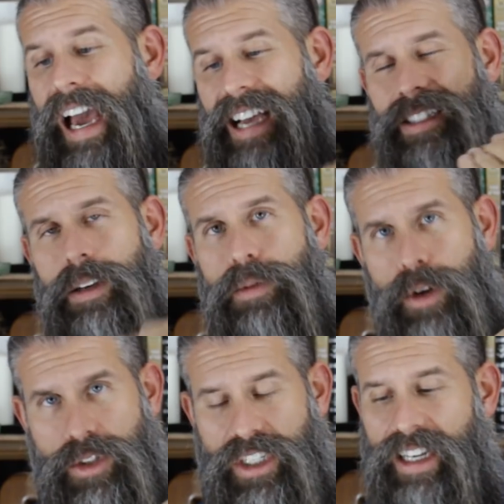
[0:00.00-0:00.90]
As he
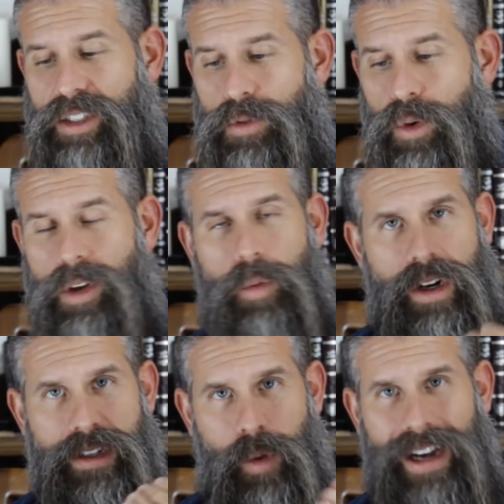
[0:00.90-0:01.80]
approached age 40,
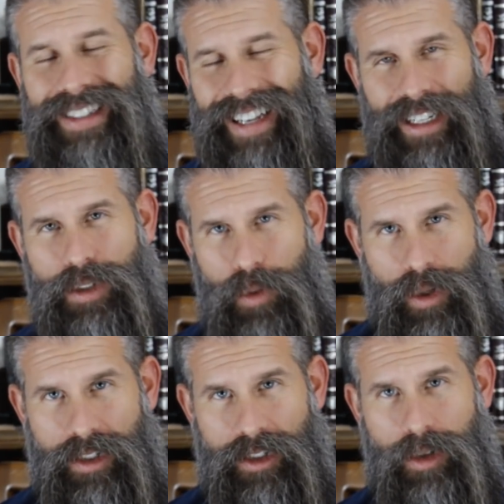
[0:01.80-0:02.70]
why is age
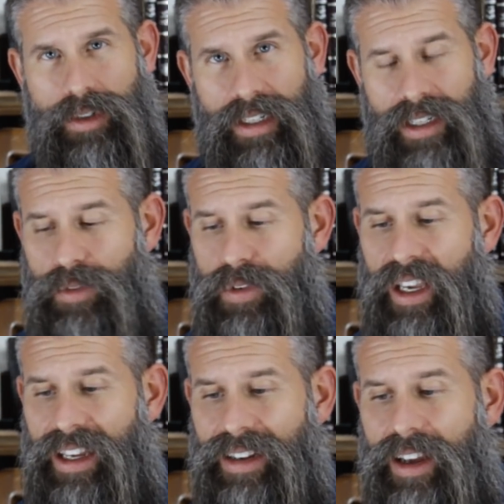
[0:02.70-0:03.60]
40 so
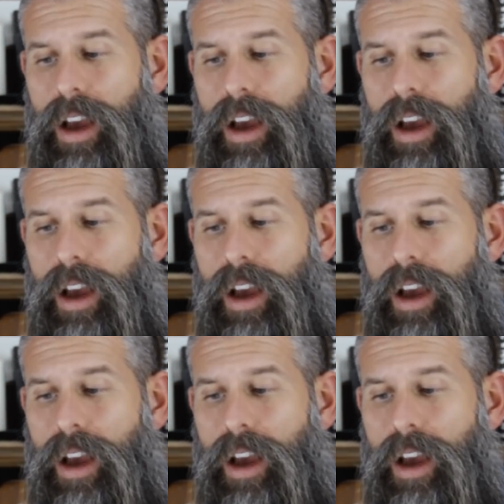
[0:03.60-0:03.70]
significant?